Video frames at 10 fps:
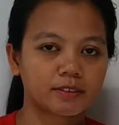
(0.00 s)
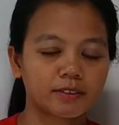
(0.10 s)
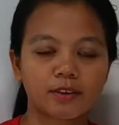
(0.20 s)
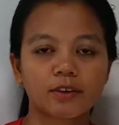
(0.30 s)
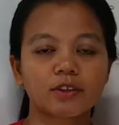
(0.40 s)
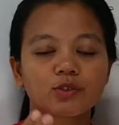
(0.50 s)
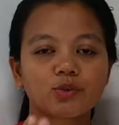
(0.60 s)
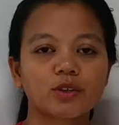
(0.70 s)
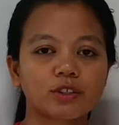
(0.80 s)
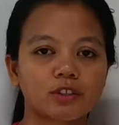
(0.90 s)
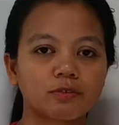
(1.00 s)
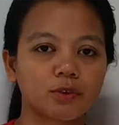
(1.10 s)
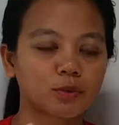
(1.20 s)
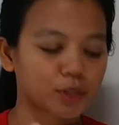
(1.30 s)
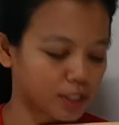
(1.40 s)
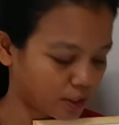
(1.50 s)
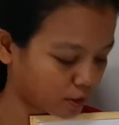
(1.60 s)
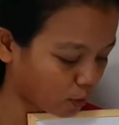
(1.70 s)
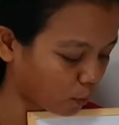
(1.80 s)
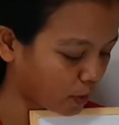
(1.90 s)
There are 2 interviewers,
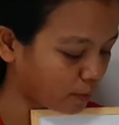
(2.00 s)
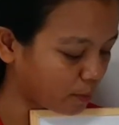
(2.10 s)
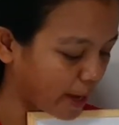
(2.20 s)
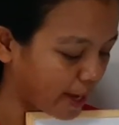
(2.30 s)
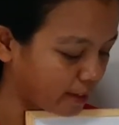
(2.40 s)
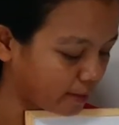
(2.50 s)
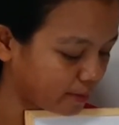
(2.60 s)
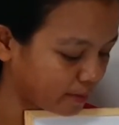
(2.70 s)
1 man